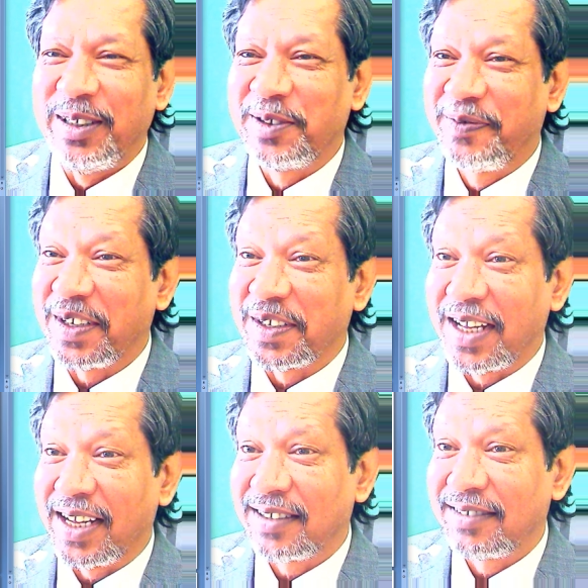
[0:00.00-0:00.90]
No,
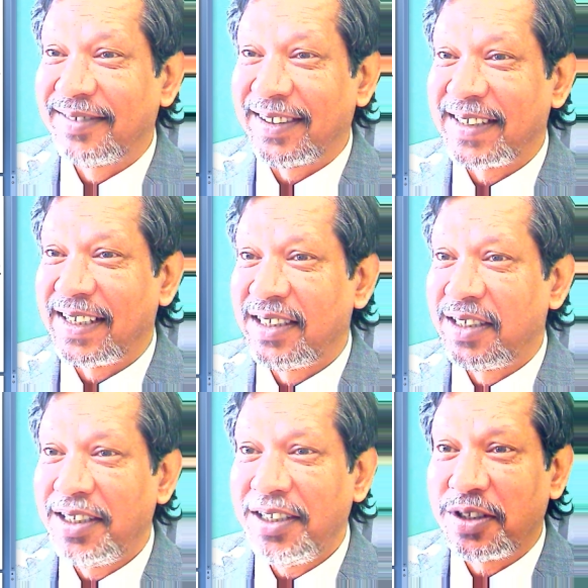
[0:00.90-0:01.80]
please fix that.
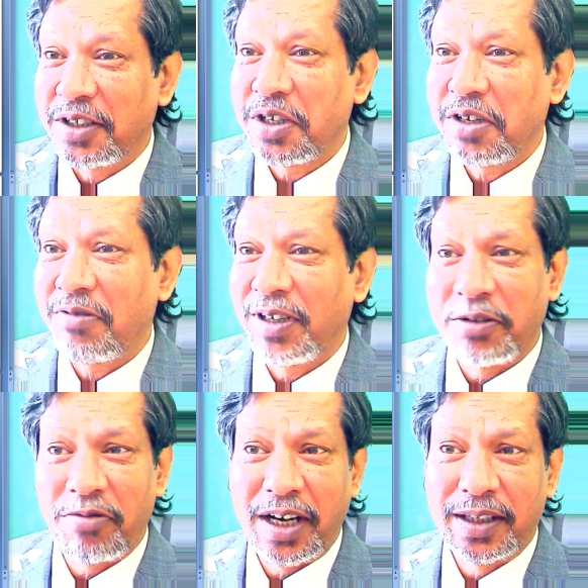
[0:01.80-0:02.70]
Okay, teach the
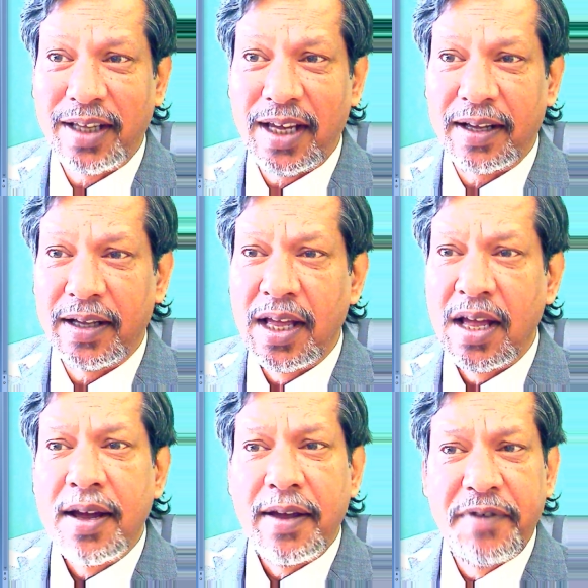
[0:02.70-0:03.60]
children the right
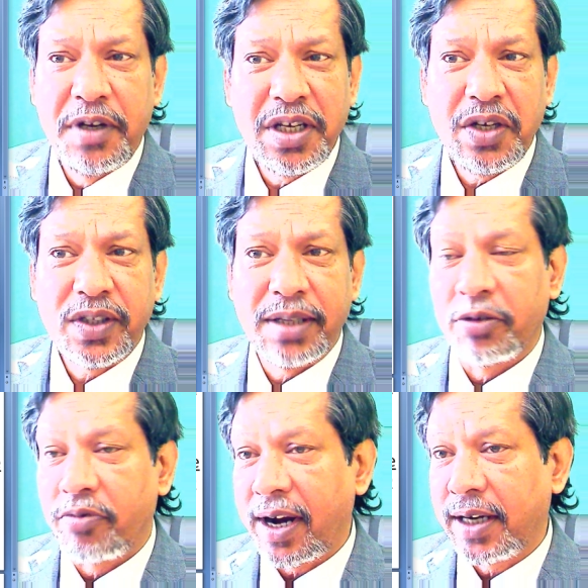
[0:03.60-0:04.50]
thing. If you
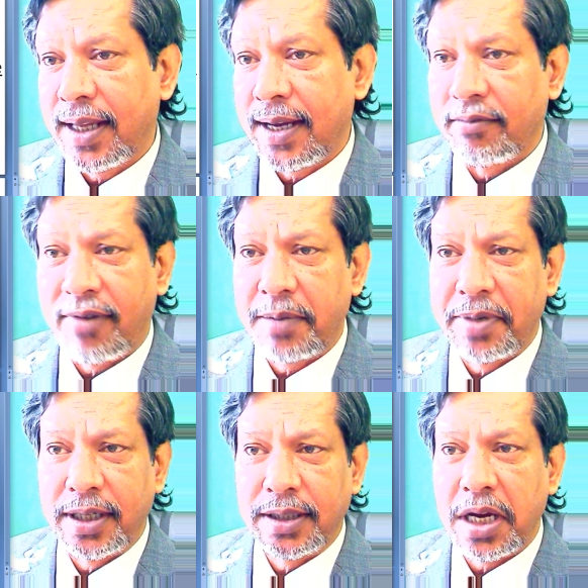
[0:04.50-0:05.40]
teach them the right
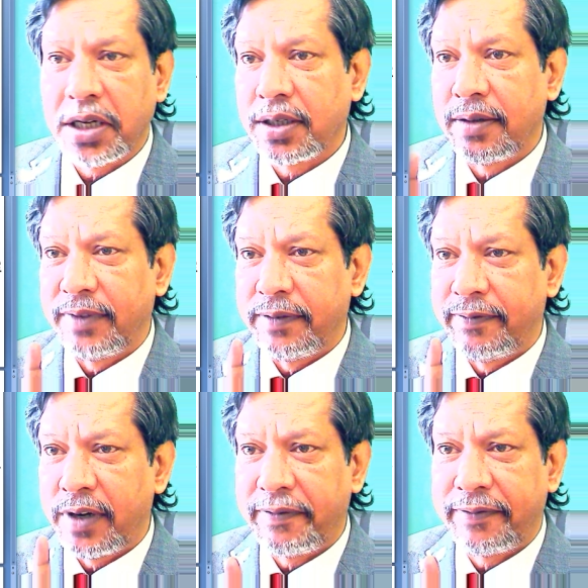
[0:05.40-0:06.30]
thing, right
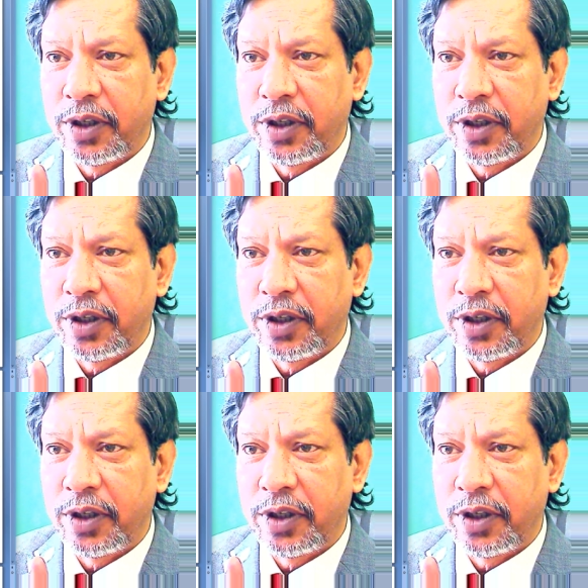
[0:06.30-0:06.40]
pronunciation the